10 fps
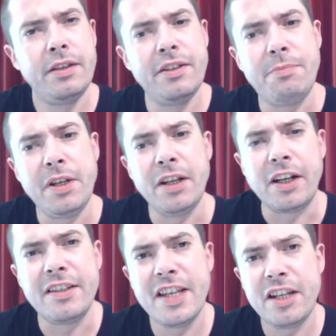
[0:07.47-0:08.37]
has been a
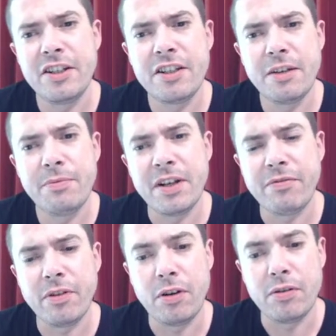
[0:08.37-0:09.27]
contentious subject
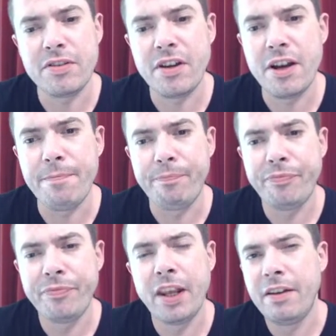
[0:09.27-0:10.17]
for a long time.
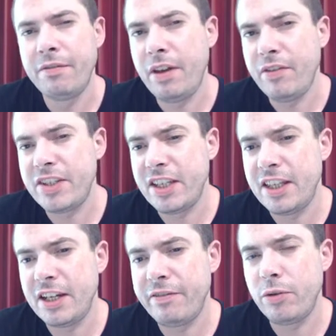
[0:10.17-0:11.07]
You ever seen
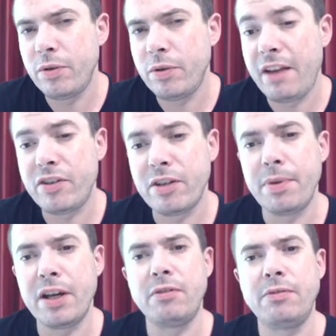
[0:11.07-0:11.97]
the interview with Dave
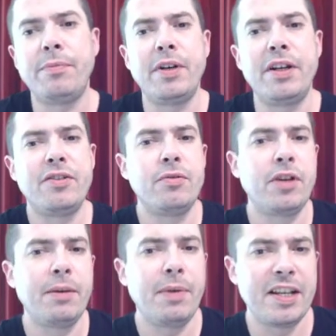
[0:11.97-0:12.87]
Chappelle when he's
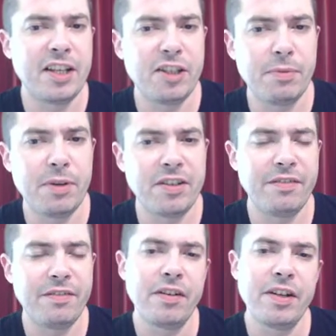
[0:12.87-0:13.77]
talking about his conspiracy
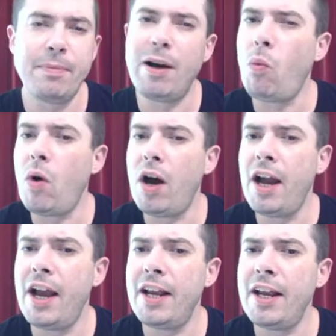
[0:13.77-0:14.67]
theories about
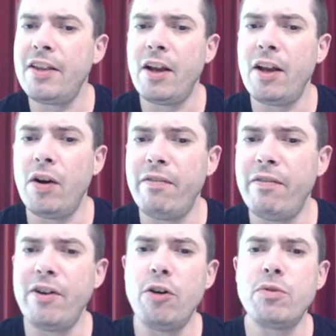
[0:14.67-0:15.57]
why do
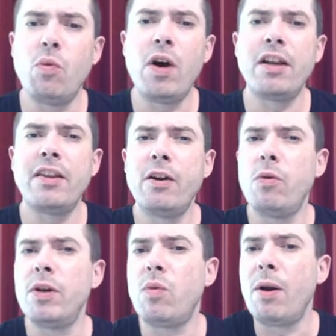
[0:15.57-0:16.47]
they
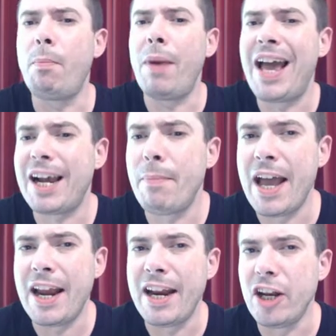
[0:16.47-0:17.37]
always want a black
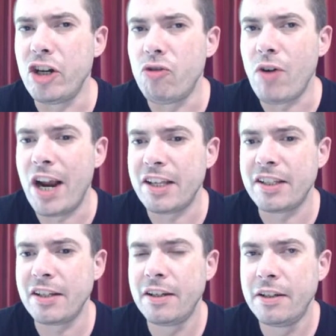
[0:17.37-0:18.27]
man in a
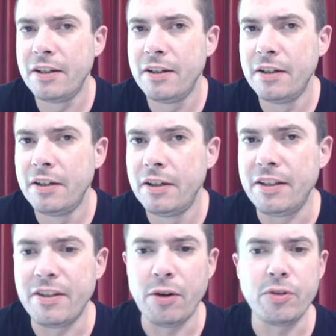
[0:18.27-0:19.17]
dress?
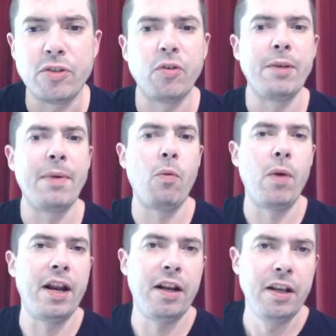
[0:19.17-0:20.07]
There's a whole story about
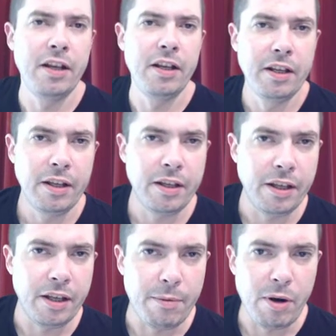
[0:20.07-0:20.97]
when
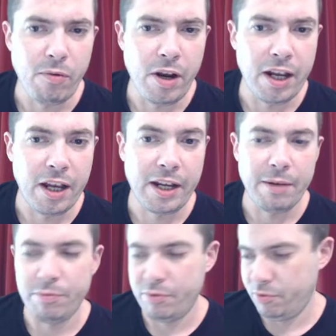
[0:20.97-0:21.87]
a writer
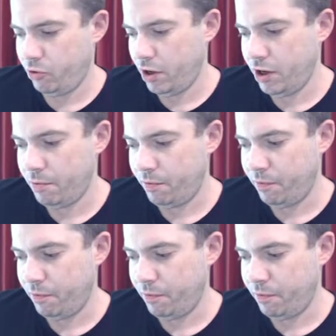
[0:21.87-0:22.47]
kept trying to